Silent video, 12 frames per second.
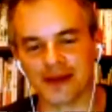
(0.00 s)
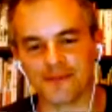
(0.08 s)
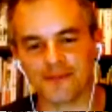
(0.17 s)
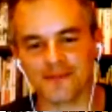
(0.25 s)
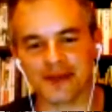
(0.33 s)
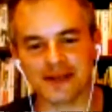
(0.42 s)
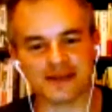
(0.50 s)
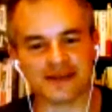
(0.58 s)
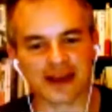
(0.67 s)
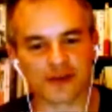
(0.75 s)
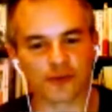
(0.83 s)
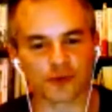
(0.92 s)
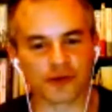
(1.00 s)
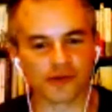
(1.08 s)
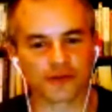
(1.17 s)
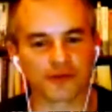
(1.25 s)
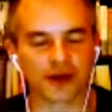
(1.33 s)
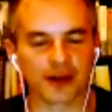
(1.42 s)
meet
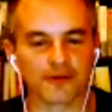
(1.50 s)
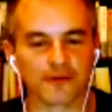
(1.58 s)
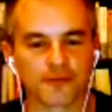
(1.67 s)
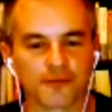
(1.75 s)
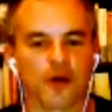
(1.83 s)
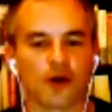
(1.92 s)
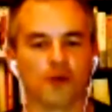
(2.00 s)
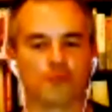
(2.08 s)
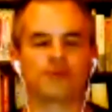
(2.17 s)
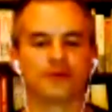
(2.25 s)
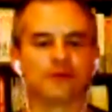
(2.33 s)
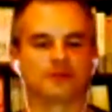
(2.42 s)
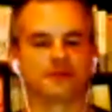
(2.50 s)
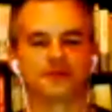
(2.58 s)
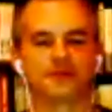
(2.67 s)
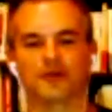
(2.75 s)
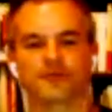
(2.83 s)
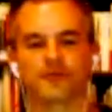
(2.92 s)
death with kind of
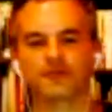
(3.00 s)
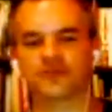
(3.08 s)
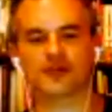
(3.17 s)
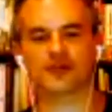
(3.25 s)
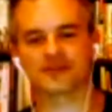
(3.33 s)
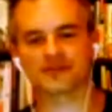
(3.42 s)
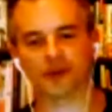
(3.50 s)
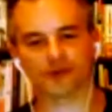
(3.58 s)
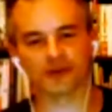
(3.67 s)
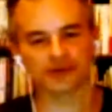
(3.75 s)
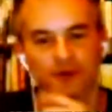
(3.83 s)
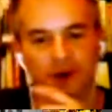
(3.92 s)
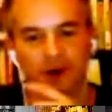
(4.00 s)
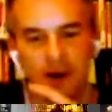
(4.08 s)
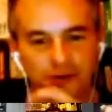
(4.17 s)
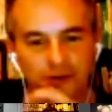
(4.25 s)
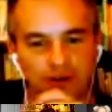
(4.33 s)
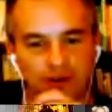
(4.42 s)
calmness of and stillness
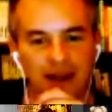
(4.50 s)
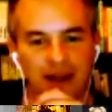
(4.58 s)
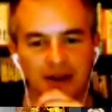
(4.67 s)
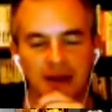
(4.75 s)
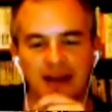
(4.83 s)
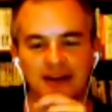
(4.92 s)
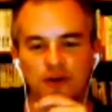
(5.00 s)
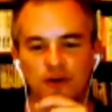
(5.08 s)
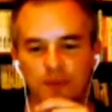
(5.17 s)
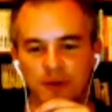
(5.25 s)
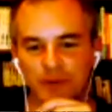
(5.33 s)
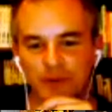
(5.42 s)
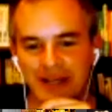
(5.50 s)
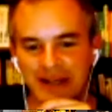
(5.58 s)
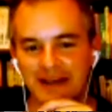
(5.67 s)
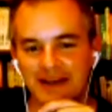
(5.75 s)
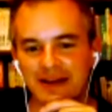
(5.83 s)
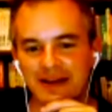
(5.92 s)
of heart and
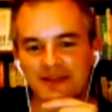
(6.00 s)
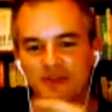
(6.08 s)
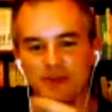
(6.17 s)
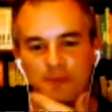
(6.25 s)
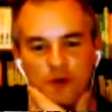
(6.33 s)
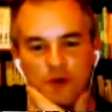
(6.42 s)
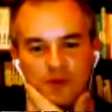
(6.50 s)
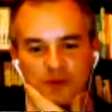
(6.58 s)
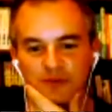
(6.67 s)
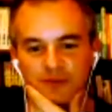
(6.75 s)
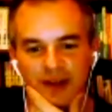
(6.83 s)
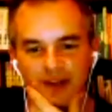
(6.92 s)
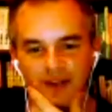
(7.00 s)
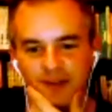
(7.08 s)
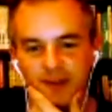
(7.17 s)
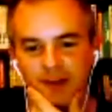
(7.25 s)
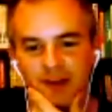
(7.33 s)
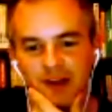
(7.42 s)
nobility, the moment of
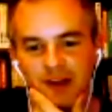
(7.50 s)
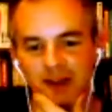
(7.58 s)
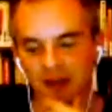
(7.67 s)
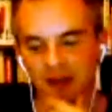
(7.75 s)
death?